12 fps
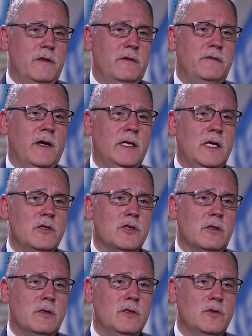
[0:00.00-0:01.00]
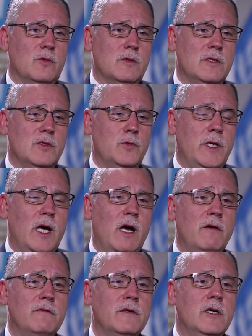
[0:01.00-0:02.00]
the financial resources we
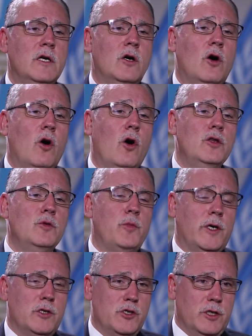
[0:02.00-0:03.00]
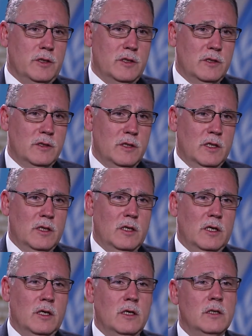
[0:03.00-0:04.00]
have on budget,
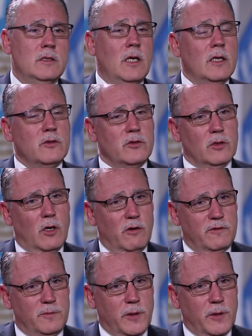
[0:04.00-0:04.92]
not off